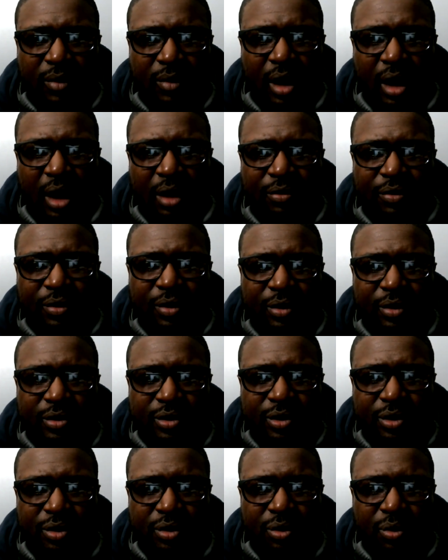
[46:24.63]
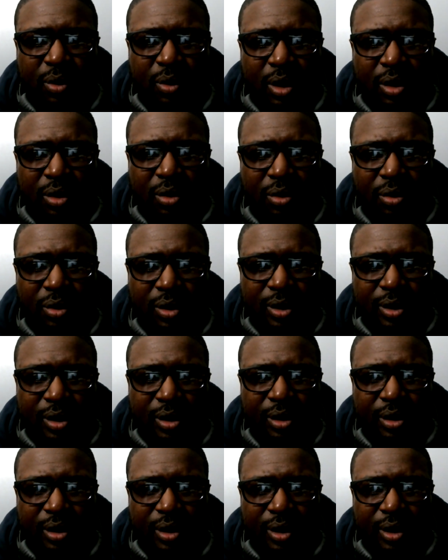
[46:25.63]
And for those of you who weren't on
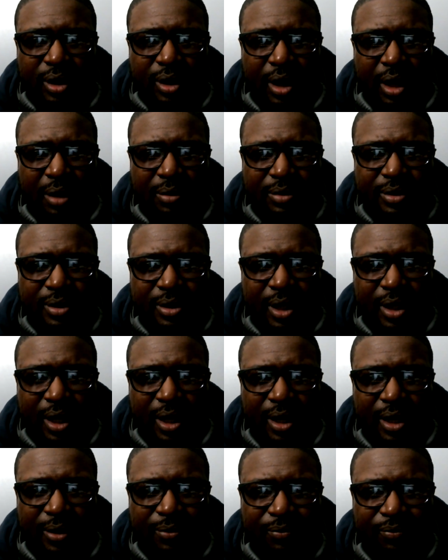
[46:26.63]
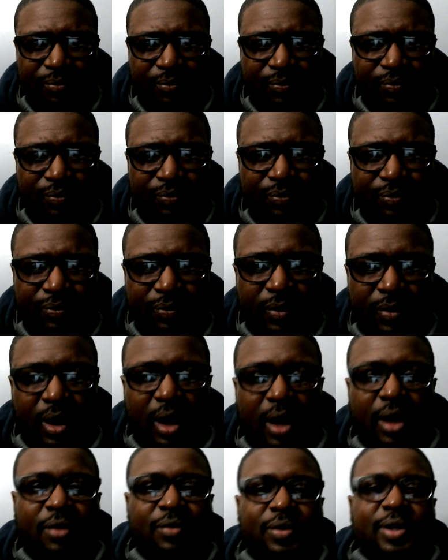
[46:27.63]
earlier, I was saying
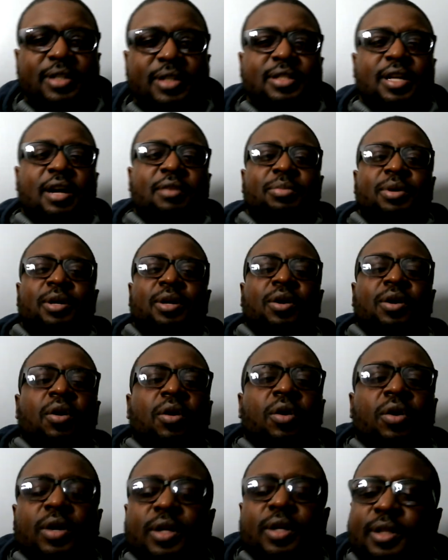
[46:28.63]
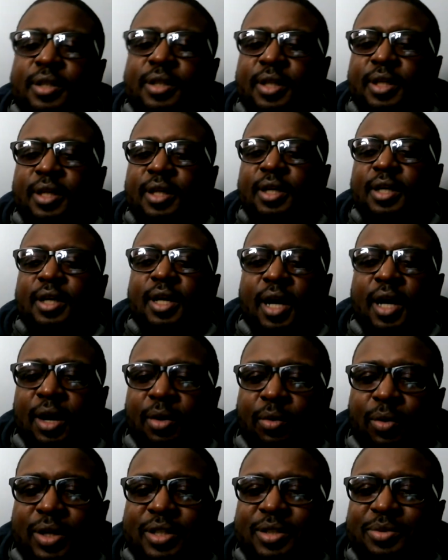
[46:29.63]
the reason I've been going
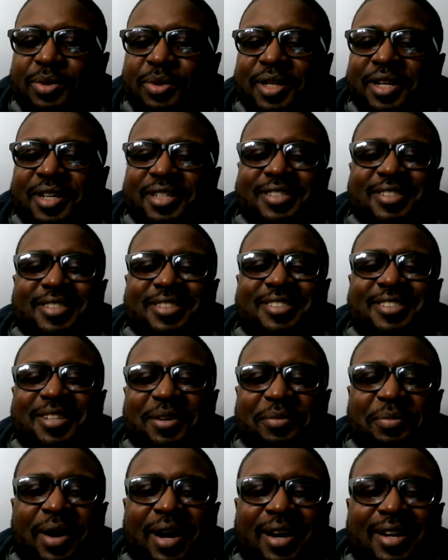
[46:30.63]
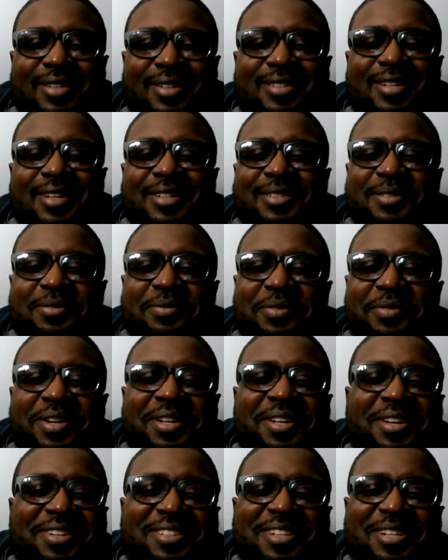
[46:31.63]
wasn't because somebody took some
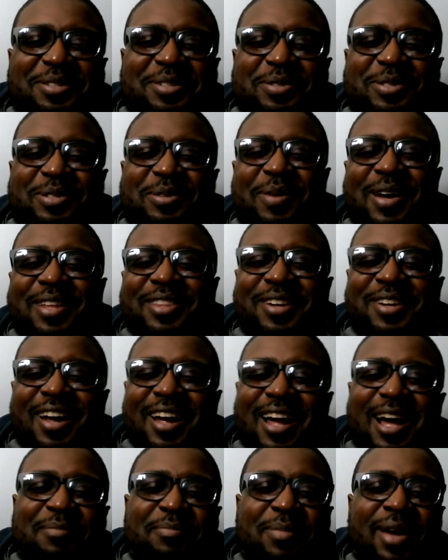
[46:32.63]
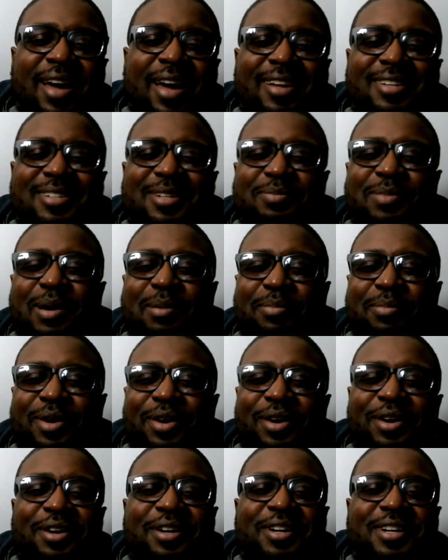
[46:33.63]
videos. Somebody thought I got mad, took my
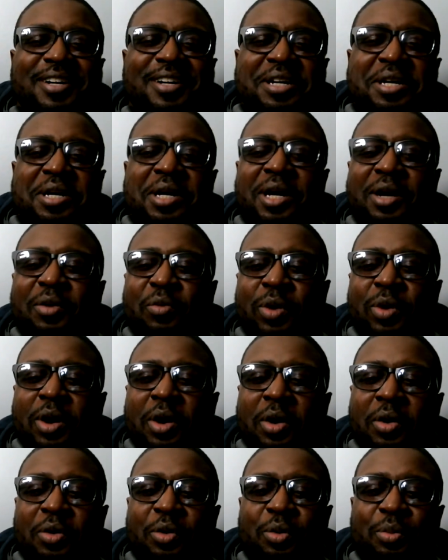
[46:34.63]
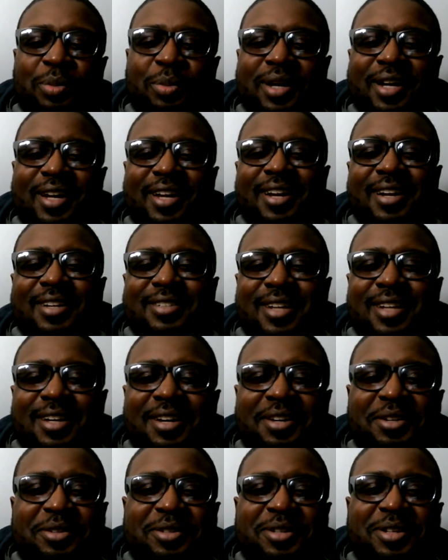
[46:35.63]
ball, and went home, man. He was like, "Yo,
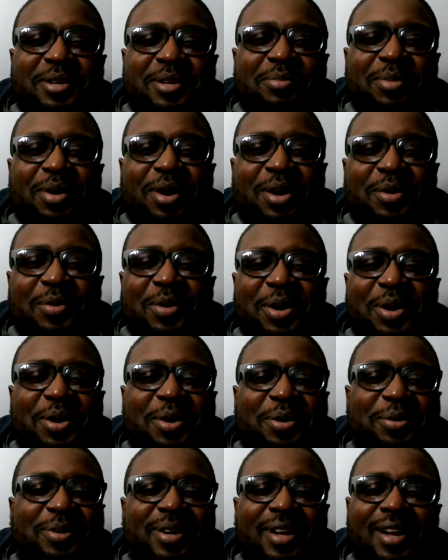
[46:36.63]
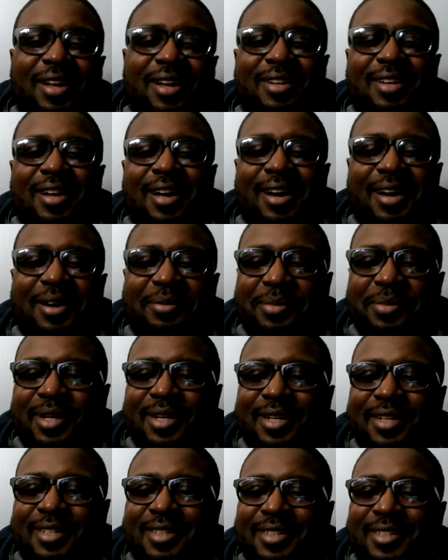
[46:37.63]
you took your ball and went home?" I'm like, "Nah,
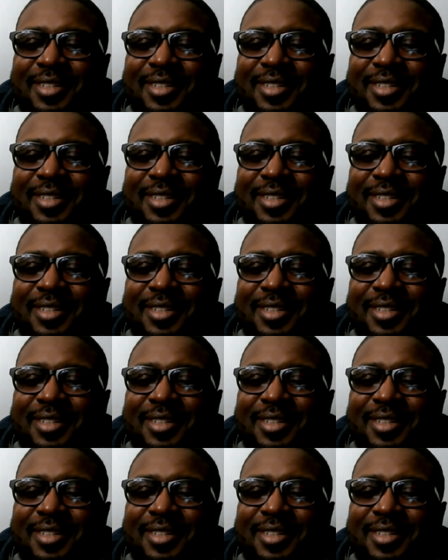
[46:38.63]
man.